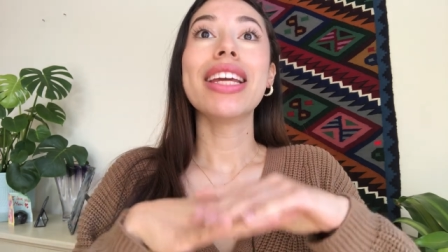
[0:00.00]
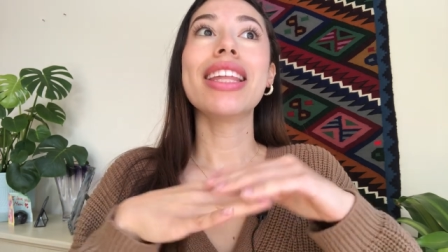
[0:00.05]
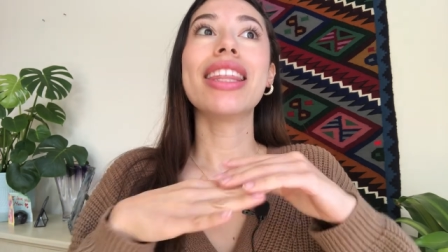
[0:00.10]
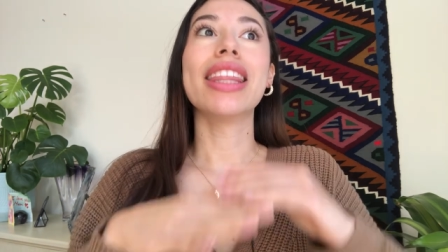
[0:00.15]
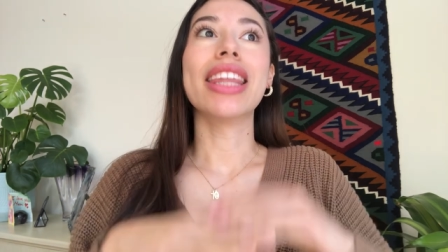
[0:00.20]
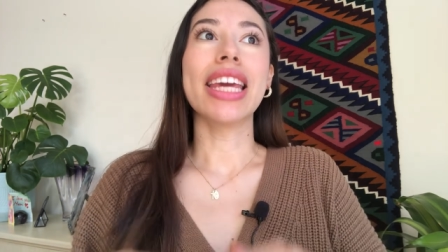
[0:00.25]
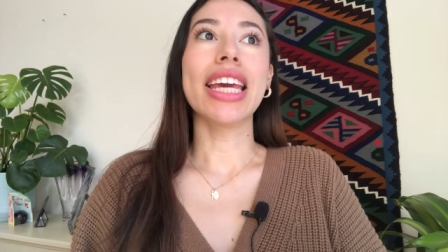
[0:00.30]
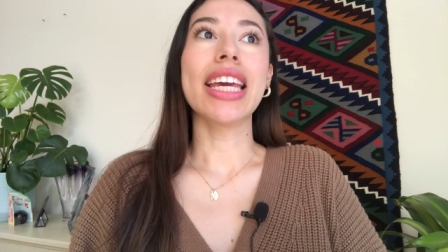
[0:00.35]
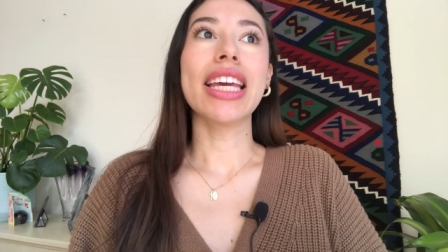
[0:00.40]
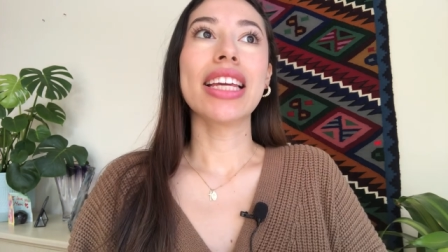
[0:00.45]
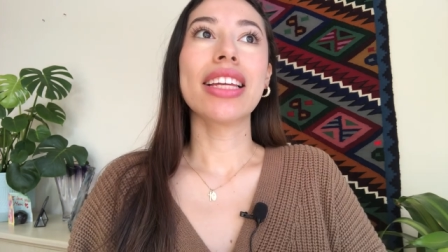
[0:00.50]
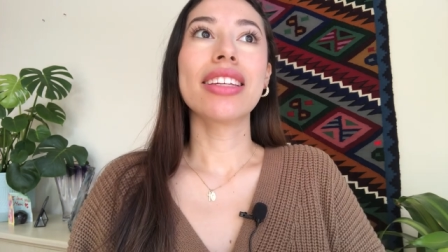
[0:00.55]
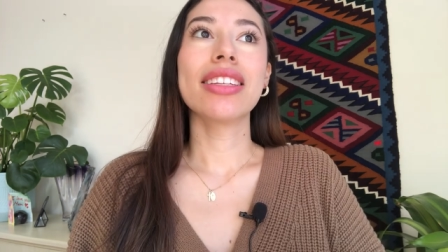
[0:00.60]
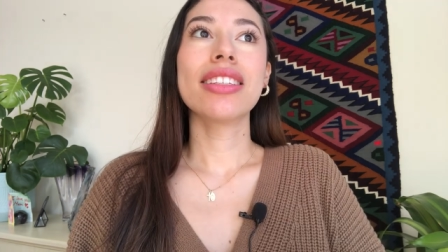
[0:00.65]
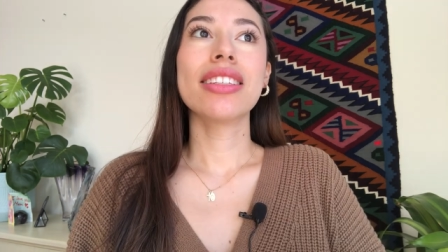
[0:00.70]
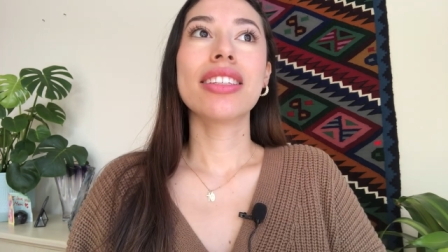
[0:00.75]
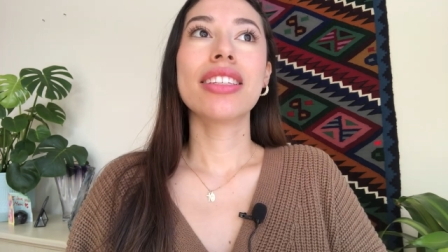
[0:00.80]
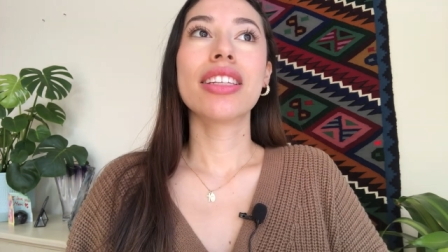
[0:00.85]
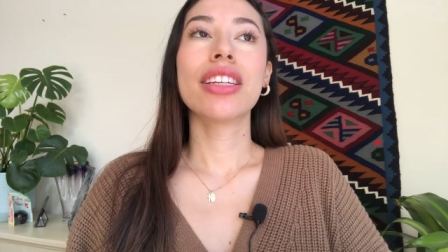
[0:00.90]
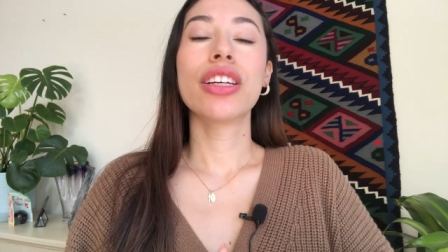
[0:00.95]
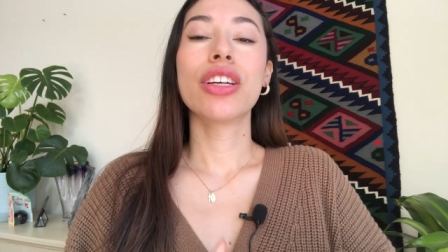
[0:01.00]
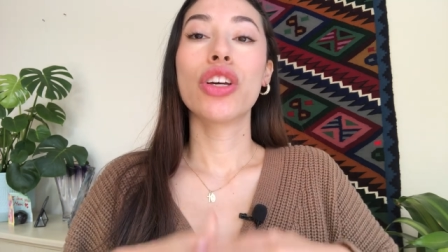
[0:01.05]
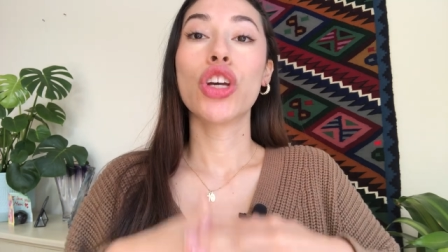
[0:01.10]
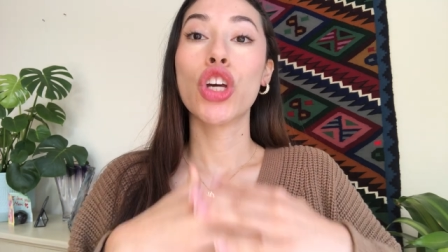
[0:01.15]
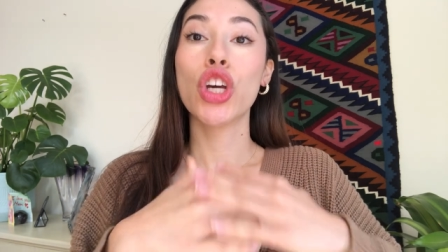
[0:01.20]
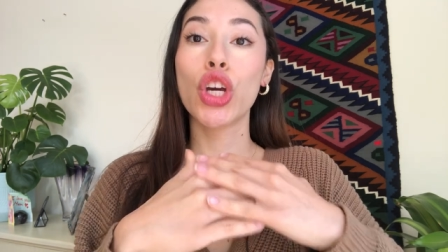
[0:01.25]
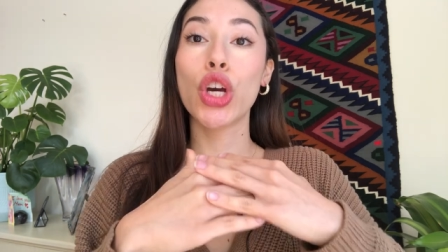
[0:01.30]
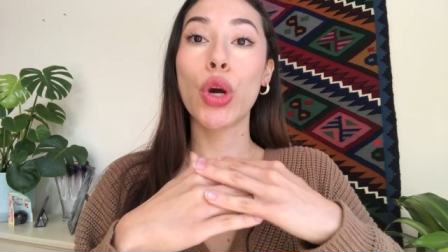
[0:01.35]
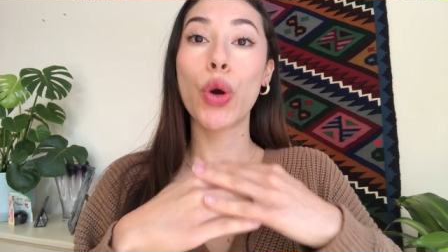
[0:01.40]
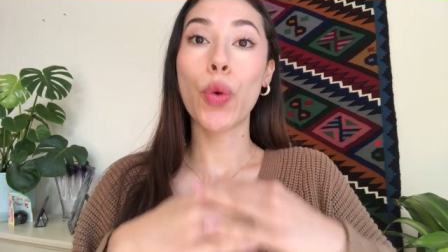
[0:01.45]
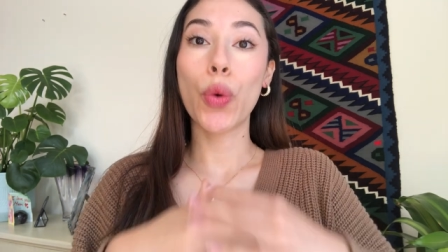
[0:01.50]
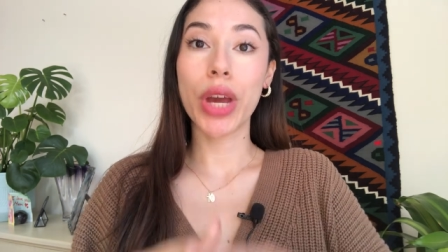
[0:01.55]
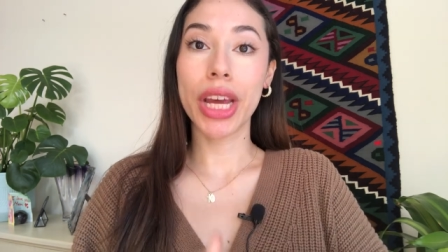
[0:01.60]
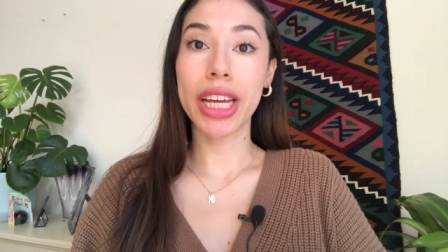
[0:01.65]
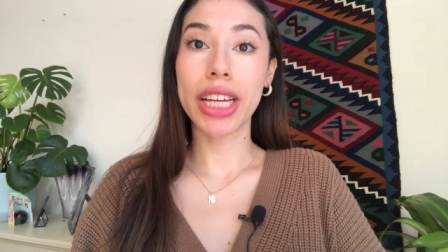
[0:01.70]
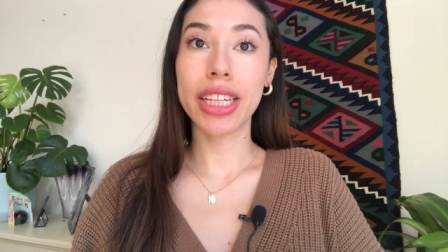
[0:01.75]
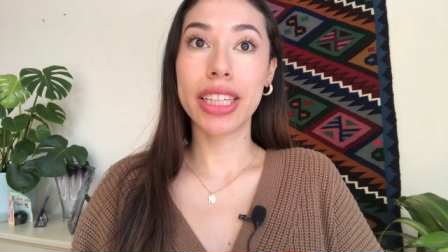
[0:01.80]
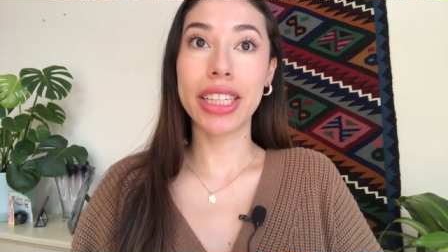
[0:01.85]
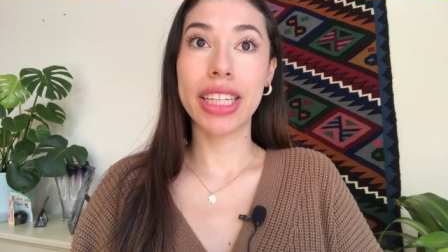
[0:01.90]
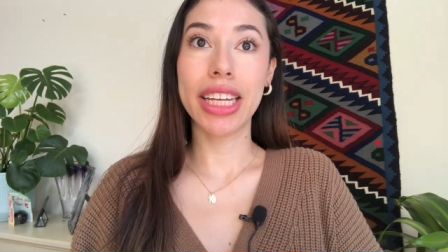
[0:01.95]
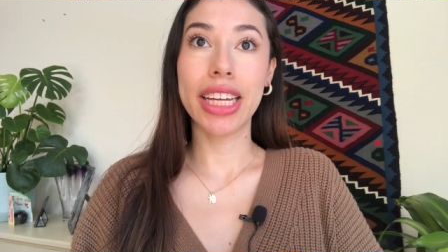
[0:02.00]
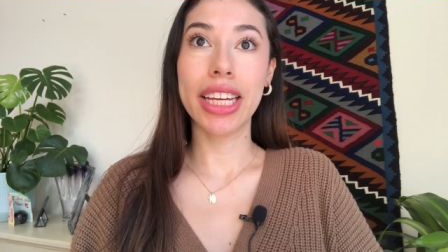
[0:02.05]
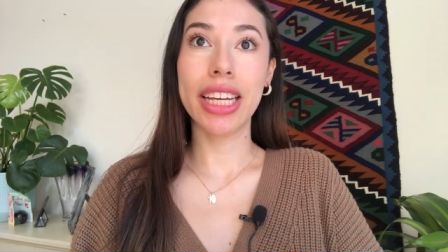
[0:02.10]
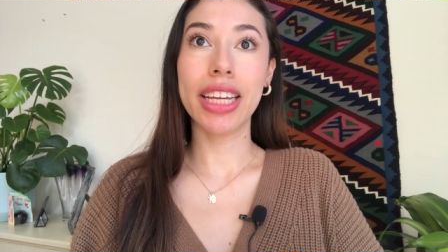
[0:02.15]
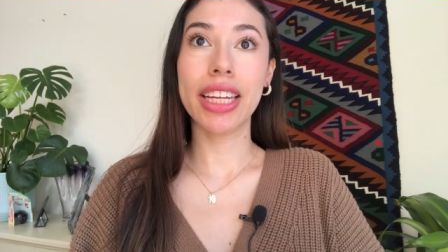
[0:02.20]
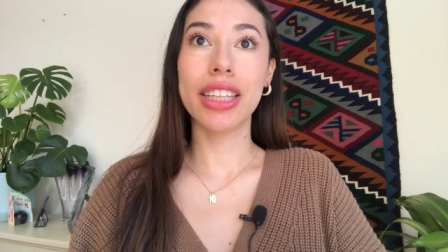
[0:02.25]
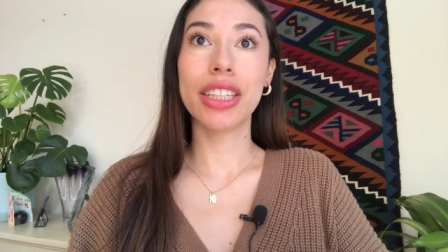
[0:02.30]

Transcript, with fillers: things quickly.